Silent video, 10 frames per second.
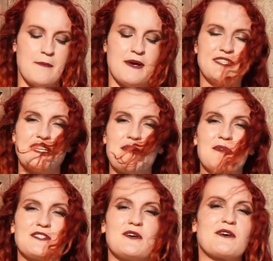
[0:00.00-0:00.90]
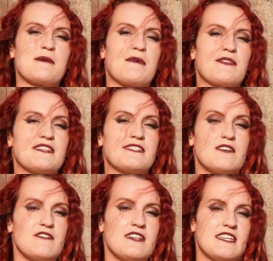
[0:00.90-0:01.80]
But I will talk about this
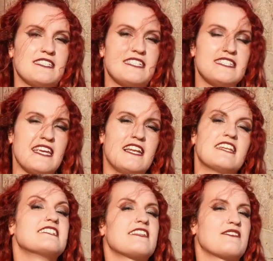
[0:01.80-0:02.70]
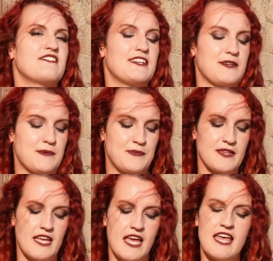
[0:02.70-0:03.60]
novel in detail in another video.
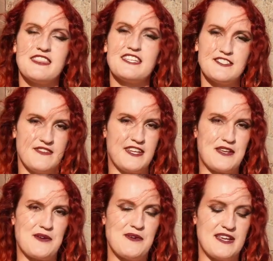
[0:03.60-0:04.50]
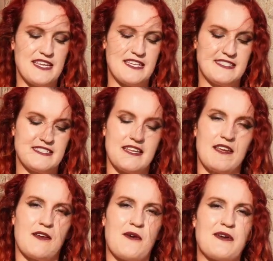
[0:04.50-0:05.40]
This video is
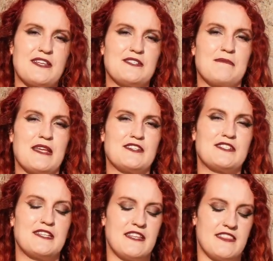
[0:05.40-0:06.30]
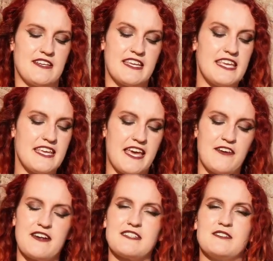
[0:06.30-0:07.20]
going to mention the key
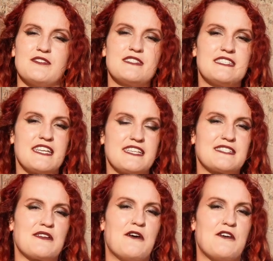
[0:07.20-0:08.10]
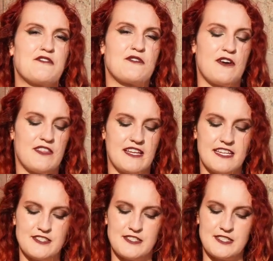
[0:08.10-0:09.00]
characteristics of Gothic
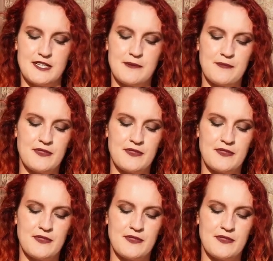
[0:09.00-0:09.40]
literature.